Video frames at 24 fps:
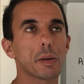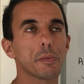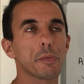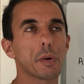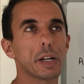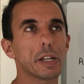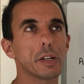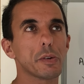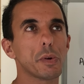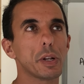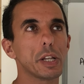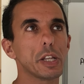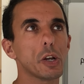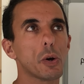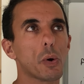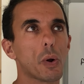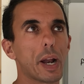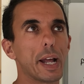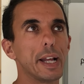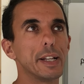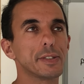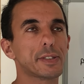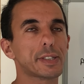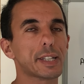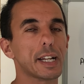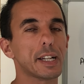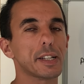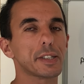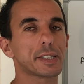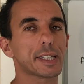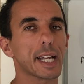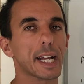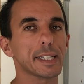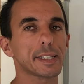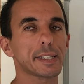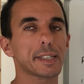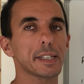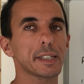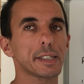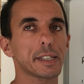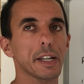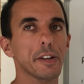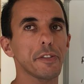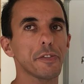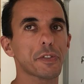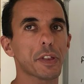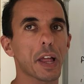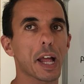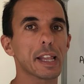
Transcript: when you're insulin sensitive,